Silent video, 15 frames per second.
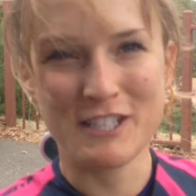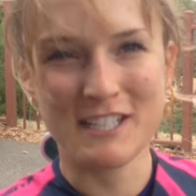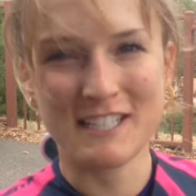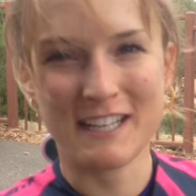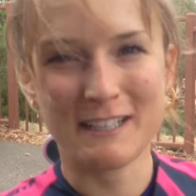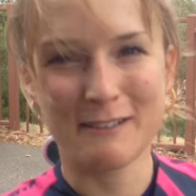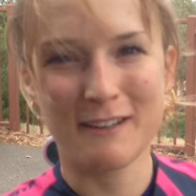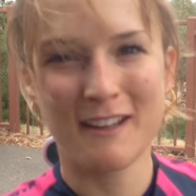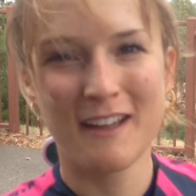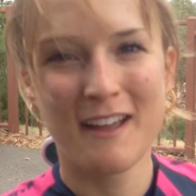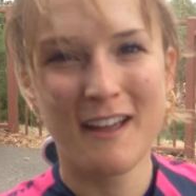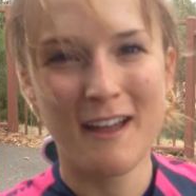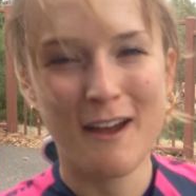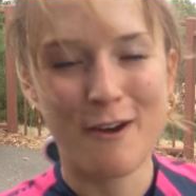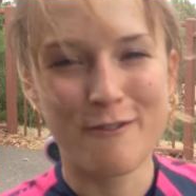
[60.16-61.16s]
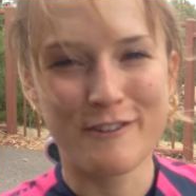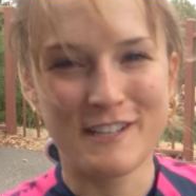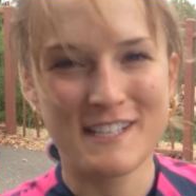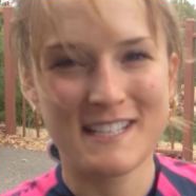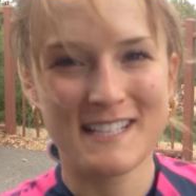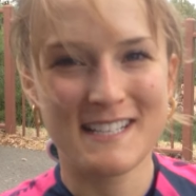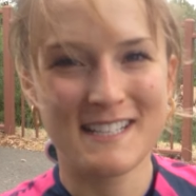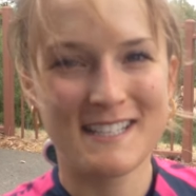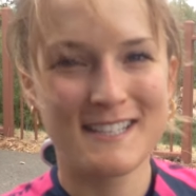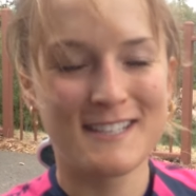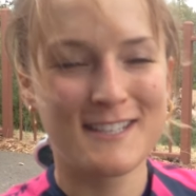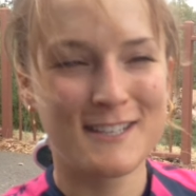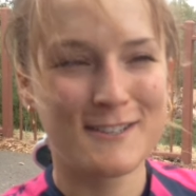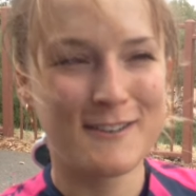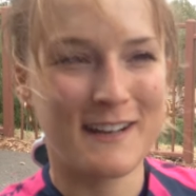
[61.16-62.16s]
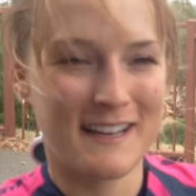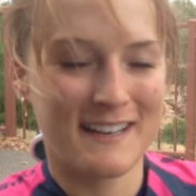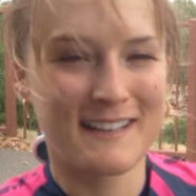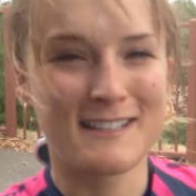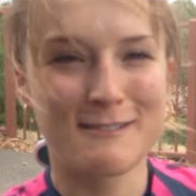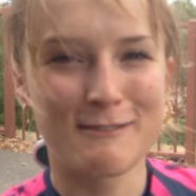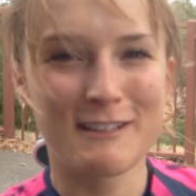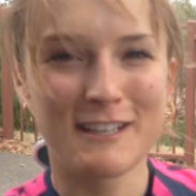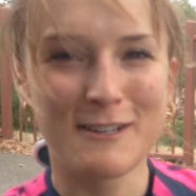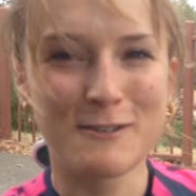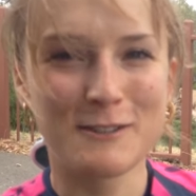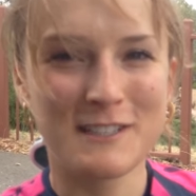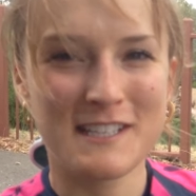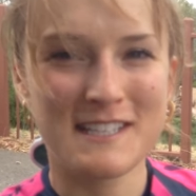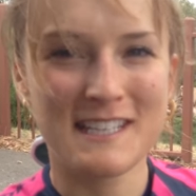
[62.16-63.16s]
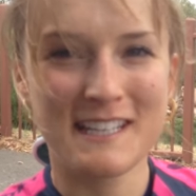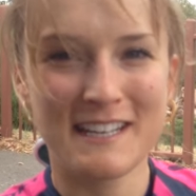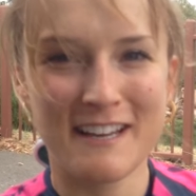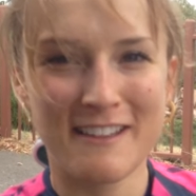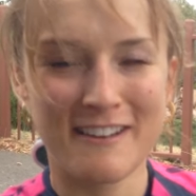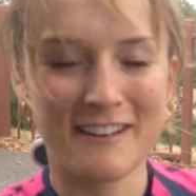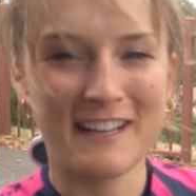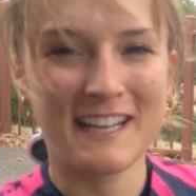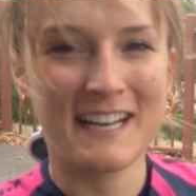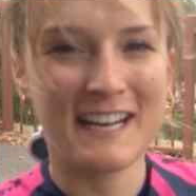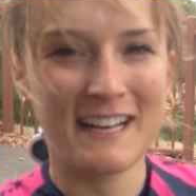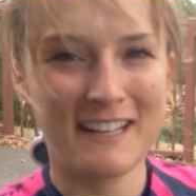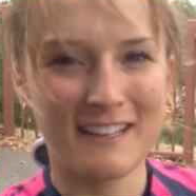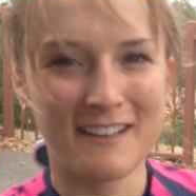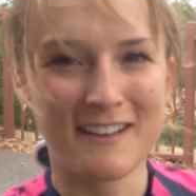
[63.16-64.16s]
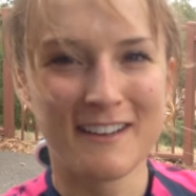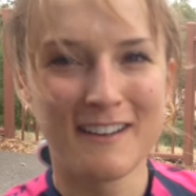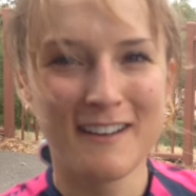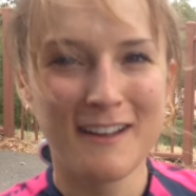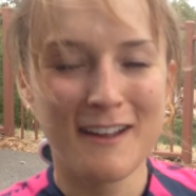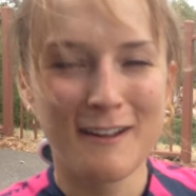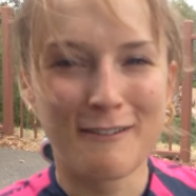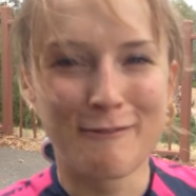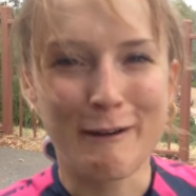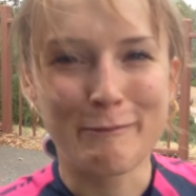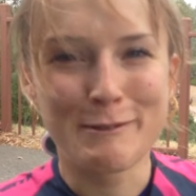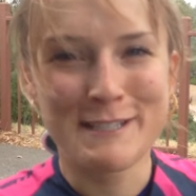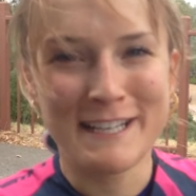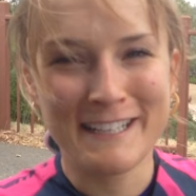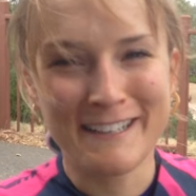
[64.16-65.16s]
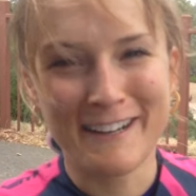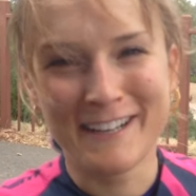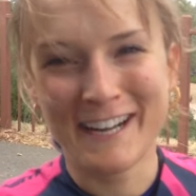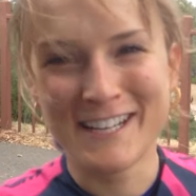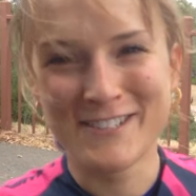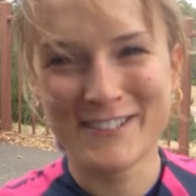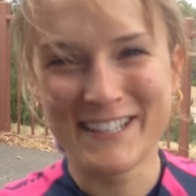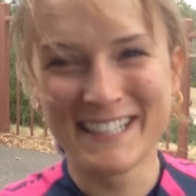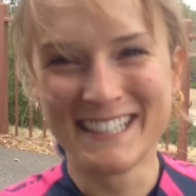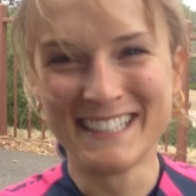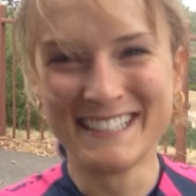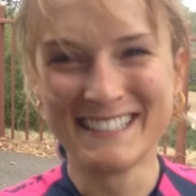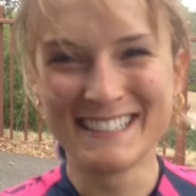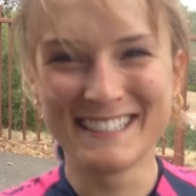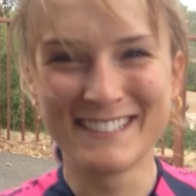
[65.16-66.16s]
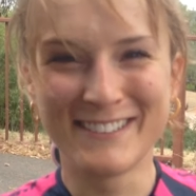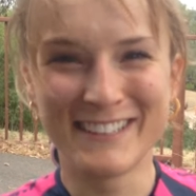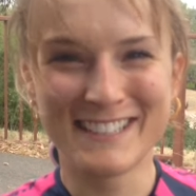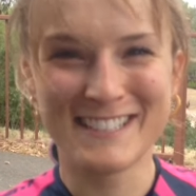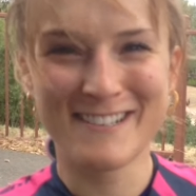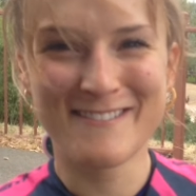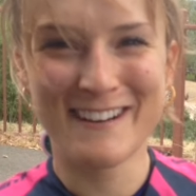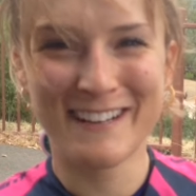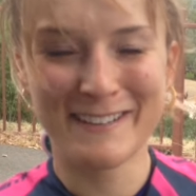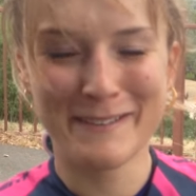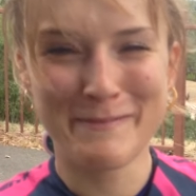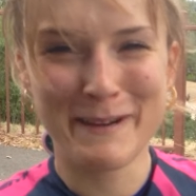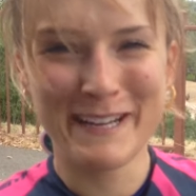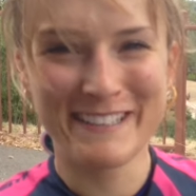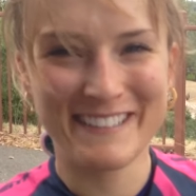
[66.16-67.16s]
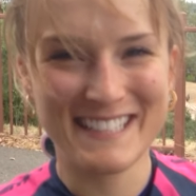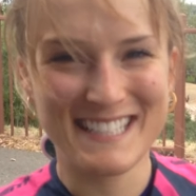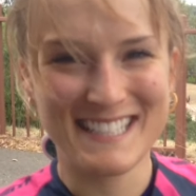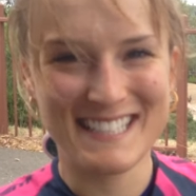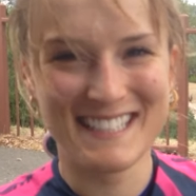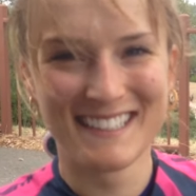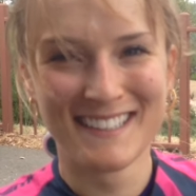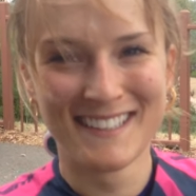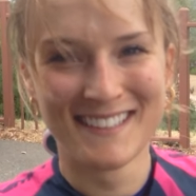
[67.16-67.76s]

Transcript: She signed overseas too, and it's really cool to see another Canadian representing our country doing so well in the bike races.